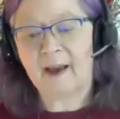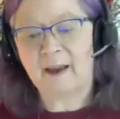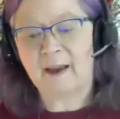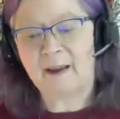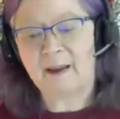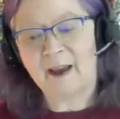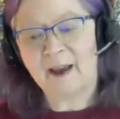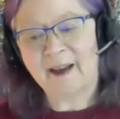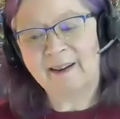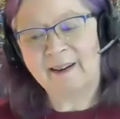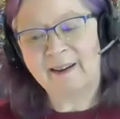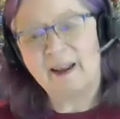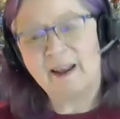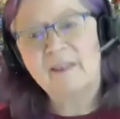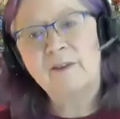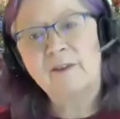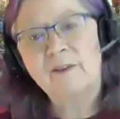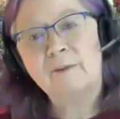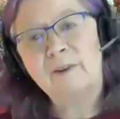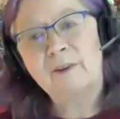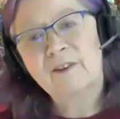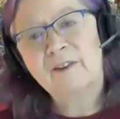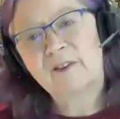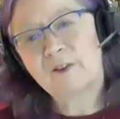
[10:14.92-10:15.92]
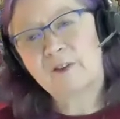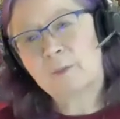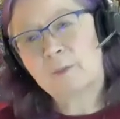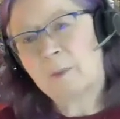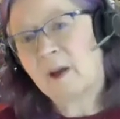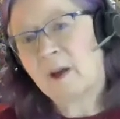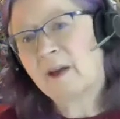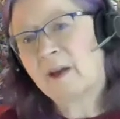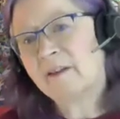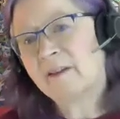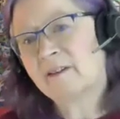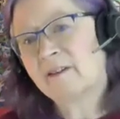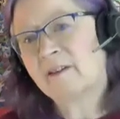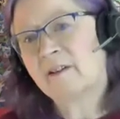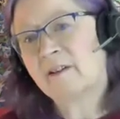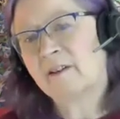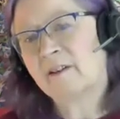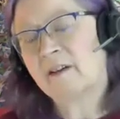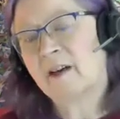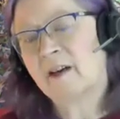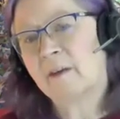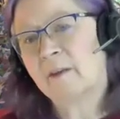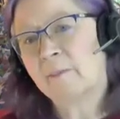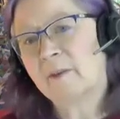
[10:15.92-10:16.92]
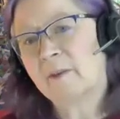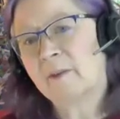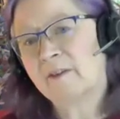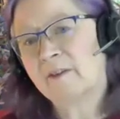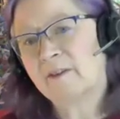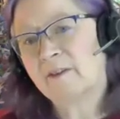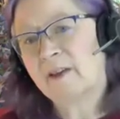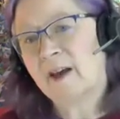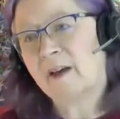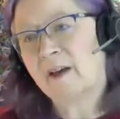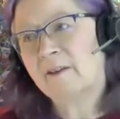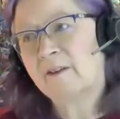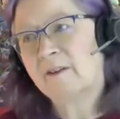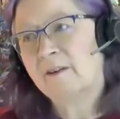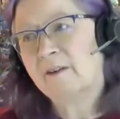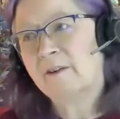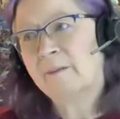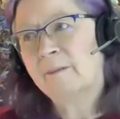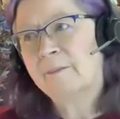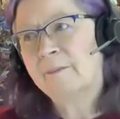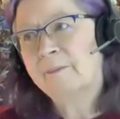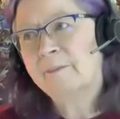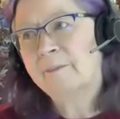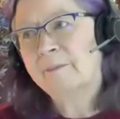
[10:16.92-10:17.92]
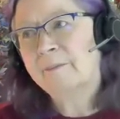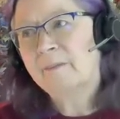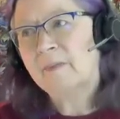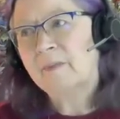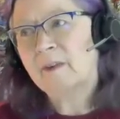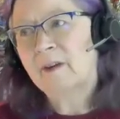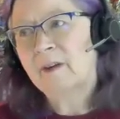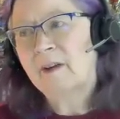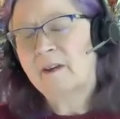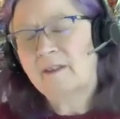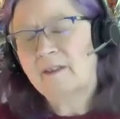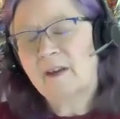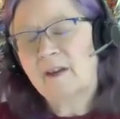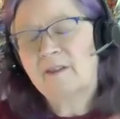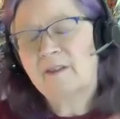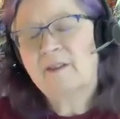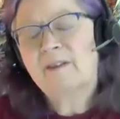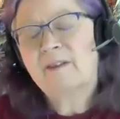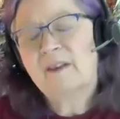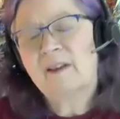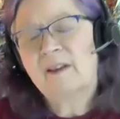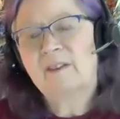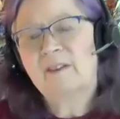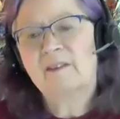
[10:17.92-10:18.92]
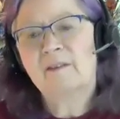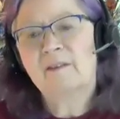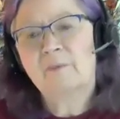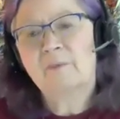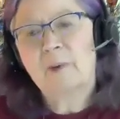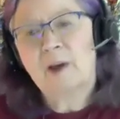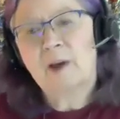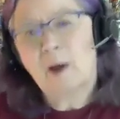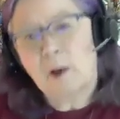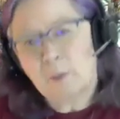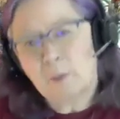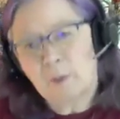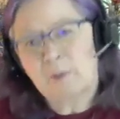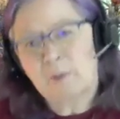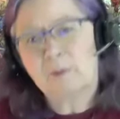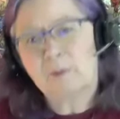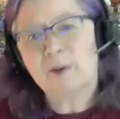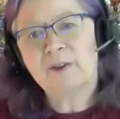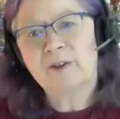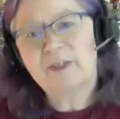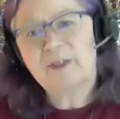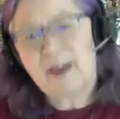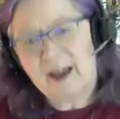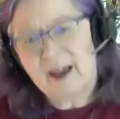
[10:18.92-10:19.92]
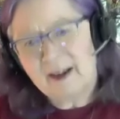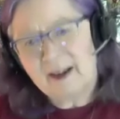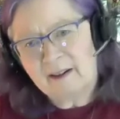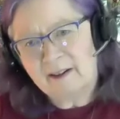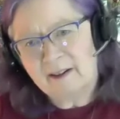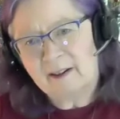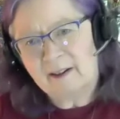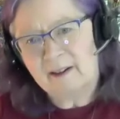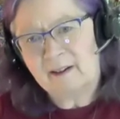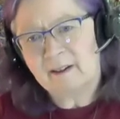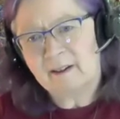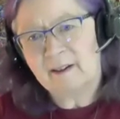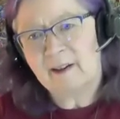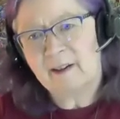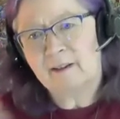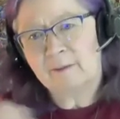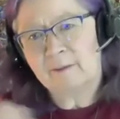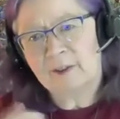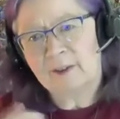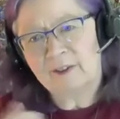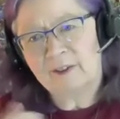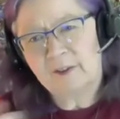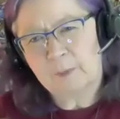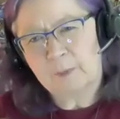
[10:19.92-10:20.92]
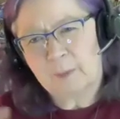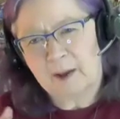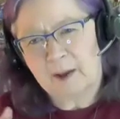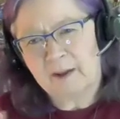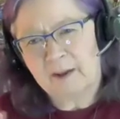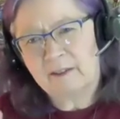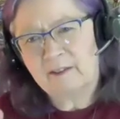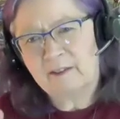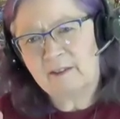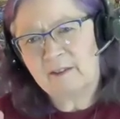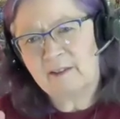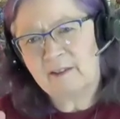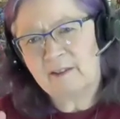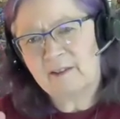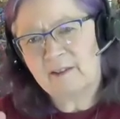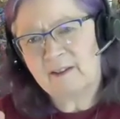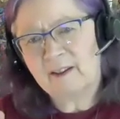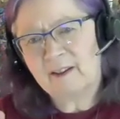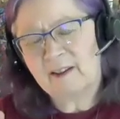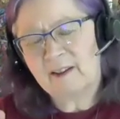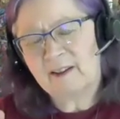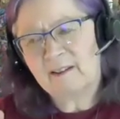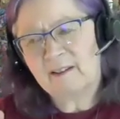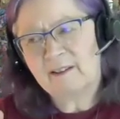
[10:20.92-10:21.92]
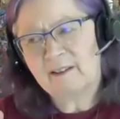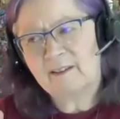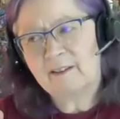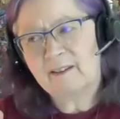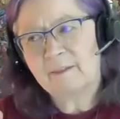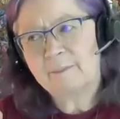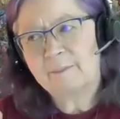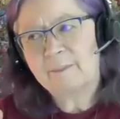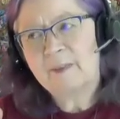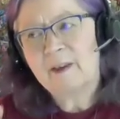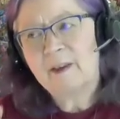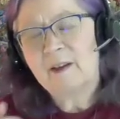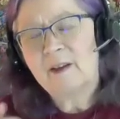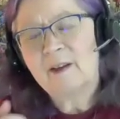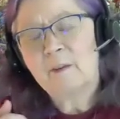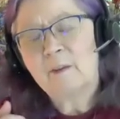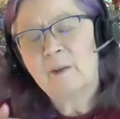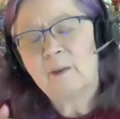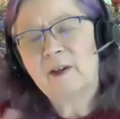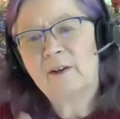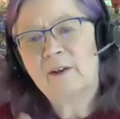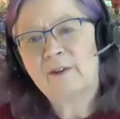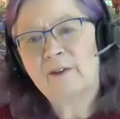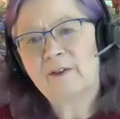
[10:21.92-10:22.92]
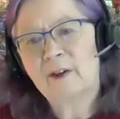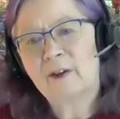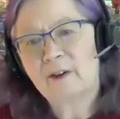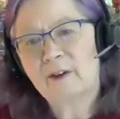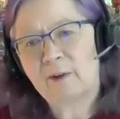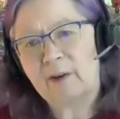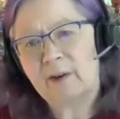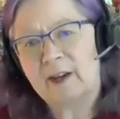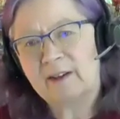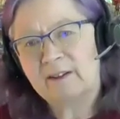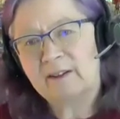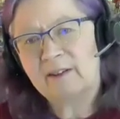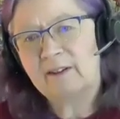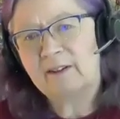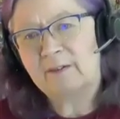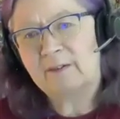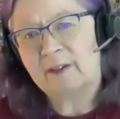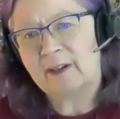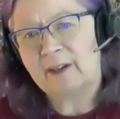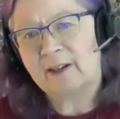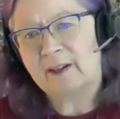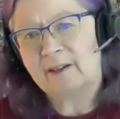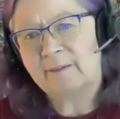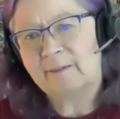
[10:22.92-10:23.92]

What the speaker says: another response can come, because the other thing is, if we're tightening in response to things, we lose our creativity.